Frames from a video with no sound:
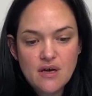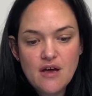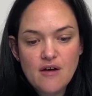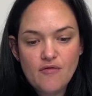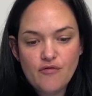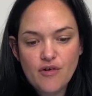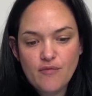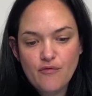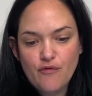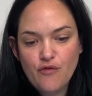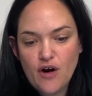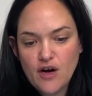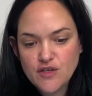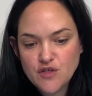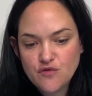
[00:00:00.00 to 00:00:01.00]
from
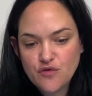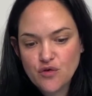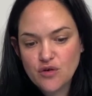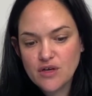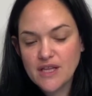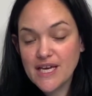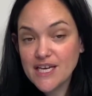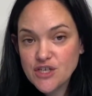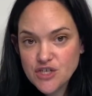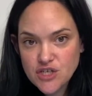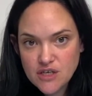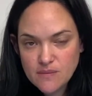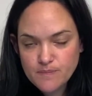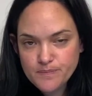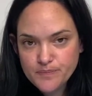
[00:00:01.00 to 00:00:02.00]

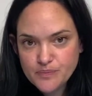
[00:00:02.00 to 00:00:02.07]
phosphorylation,